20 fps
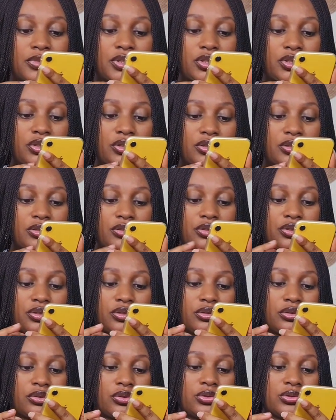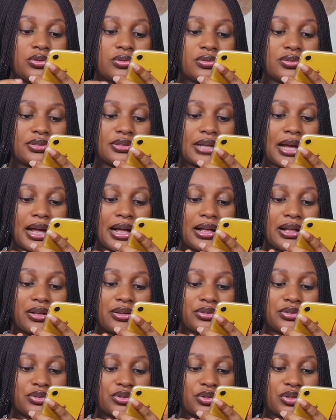Just go to
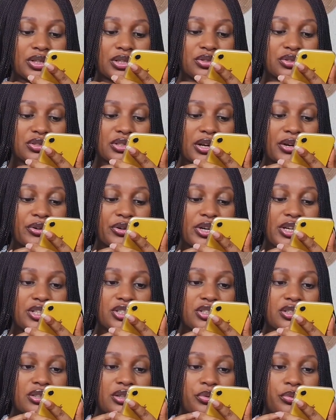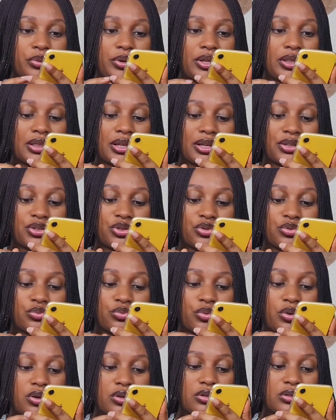styles. You can just arrange it the way that you
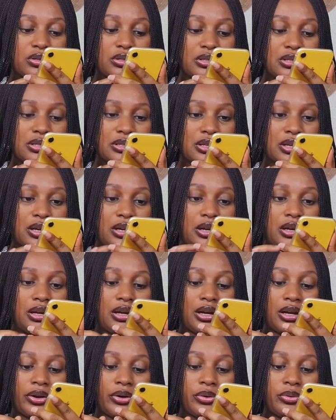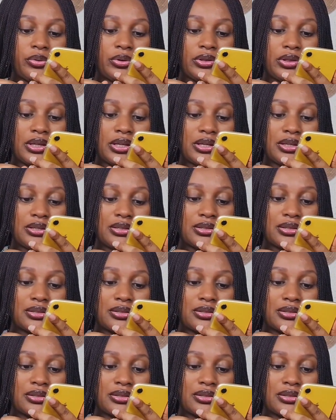want. I don't want this.